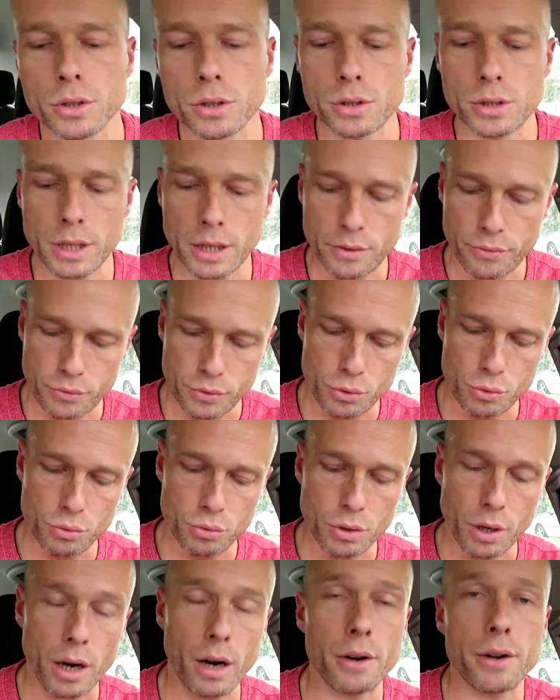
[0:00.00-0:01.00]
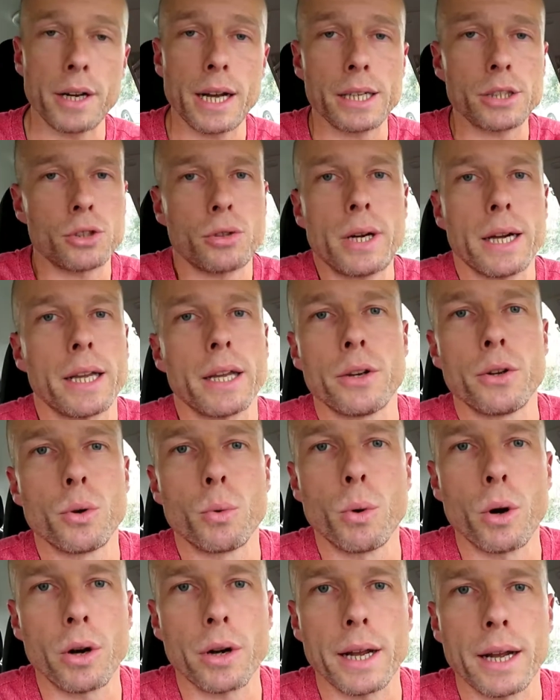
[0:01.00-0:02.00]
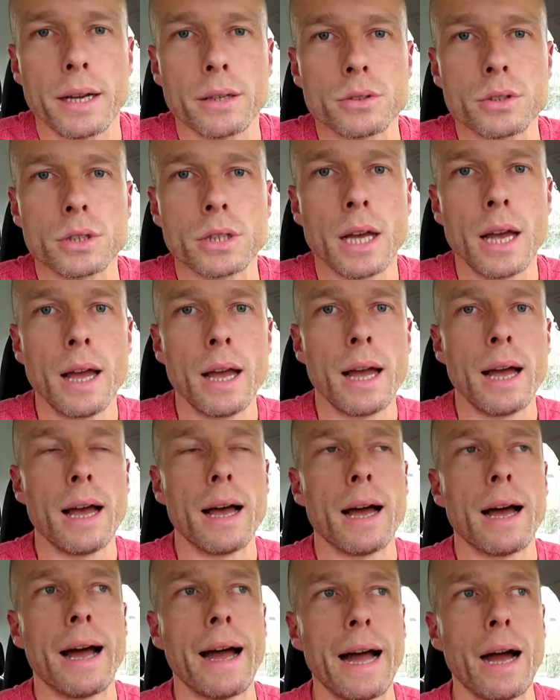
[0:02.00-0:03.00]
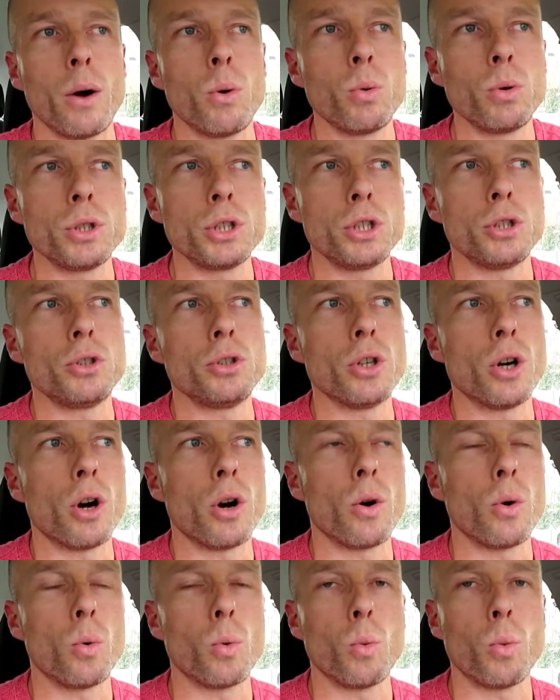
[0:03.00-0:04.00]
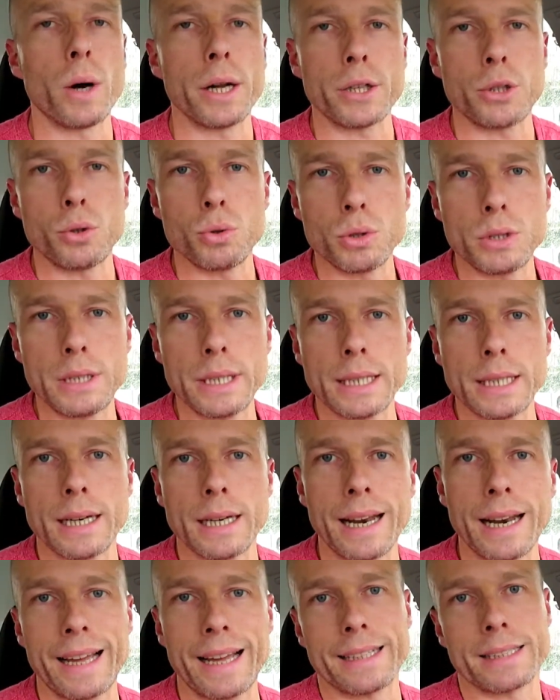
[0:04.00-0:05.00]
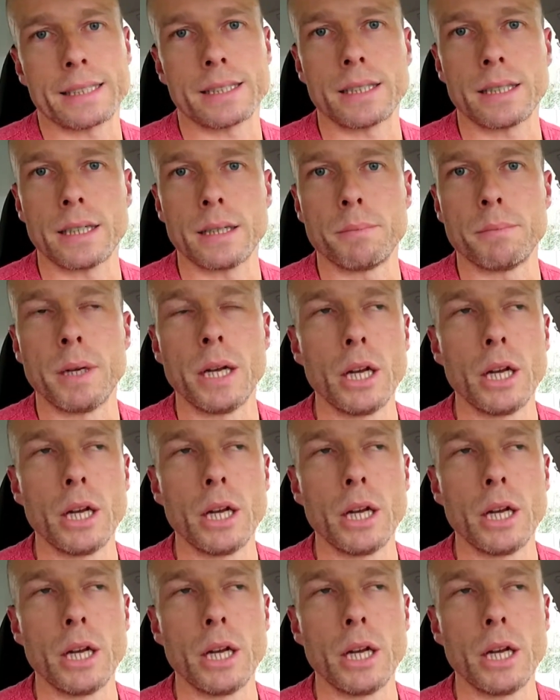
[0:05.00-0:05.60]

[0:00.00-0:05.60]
Because if you are not tracking your workouts, how will you know what you did last time?